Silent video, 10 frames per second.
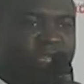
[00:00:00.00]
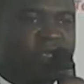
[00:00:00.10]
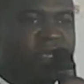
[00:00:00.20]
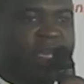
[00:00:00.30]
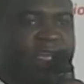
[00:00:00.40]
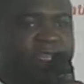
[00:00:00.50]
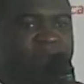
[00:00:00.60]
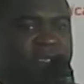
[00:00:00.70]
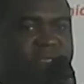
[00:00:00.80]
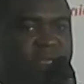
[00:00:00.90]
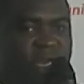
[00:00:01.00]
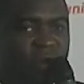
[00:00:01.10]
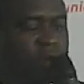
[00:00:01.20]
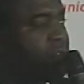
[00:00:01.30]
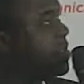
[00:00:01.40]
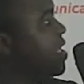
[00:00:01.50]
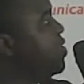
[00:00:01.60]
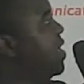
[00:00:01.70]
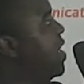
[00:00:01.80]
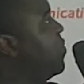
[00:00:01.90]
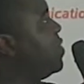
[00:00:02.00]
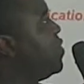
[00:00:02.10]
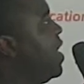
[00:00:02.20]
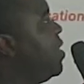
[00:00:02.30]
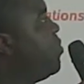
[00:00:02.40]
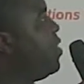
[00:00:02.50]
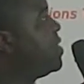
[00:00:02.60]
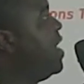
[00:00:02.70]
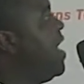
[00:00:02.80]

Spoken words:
send you an SMS or to send you an email to your inbox.